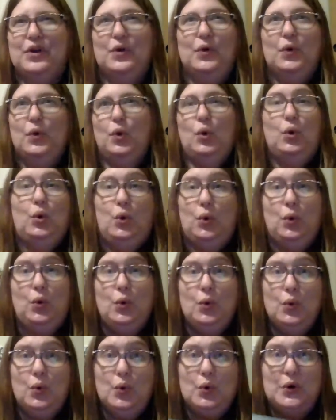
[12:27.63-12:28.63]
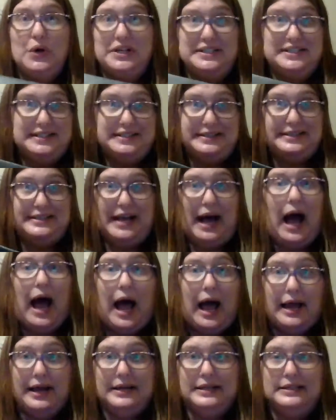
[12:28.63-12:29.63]
who
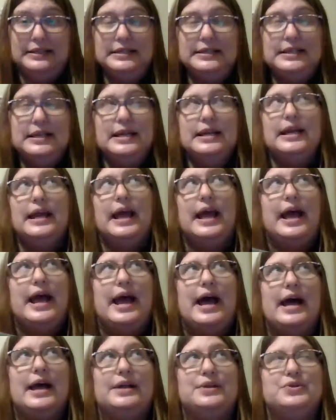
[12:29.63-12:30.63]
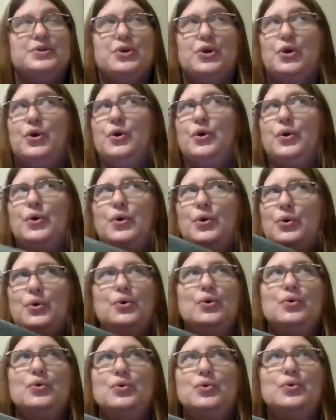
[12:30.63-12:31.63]
dies and
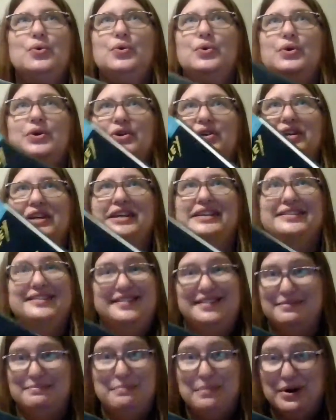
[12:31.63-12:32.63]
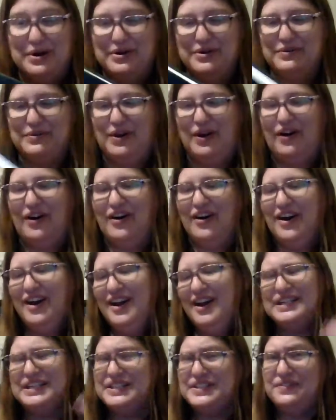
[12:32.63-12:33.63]
who is the murderer.
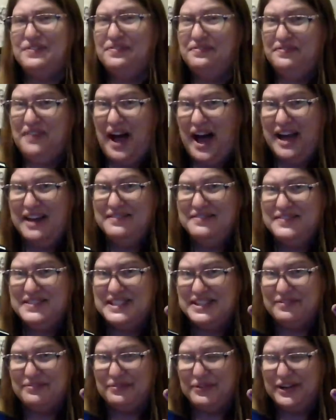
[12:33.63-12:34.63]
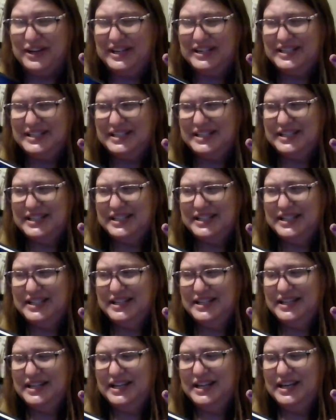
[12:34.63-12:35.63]
There's 5 different
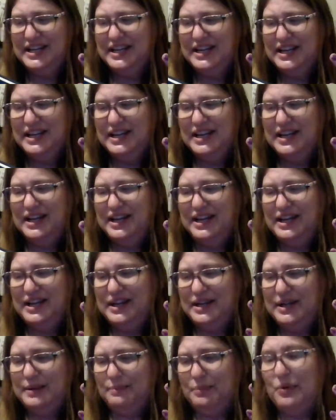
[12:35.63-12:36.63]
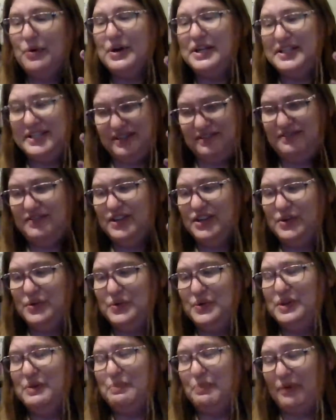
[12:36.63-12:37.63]
points of view:
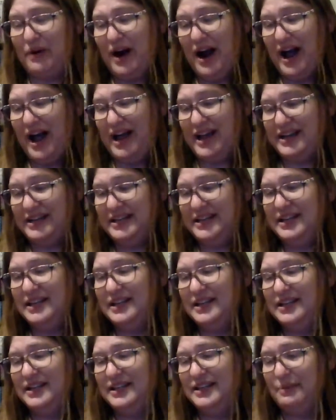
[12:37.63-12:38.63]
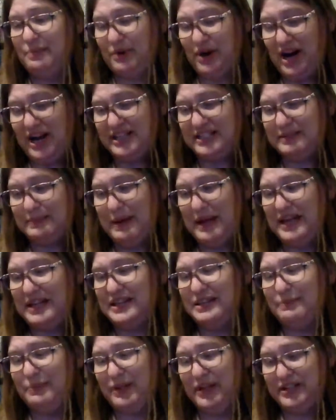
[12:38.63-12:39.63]
the bride, the bridesmaid, the
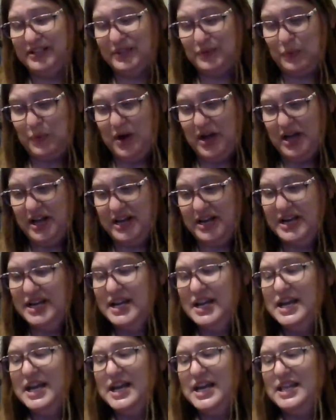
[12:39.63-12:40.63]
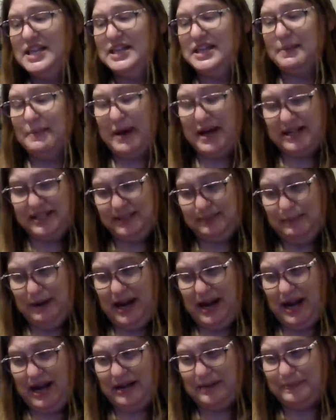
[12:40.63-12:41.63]
+1, the best
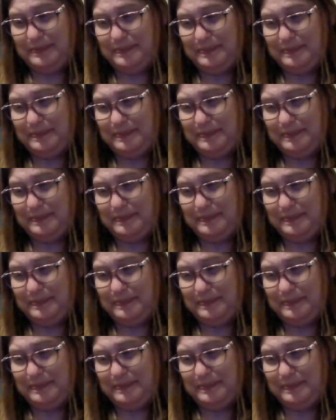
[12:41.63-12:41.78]
man,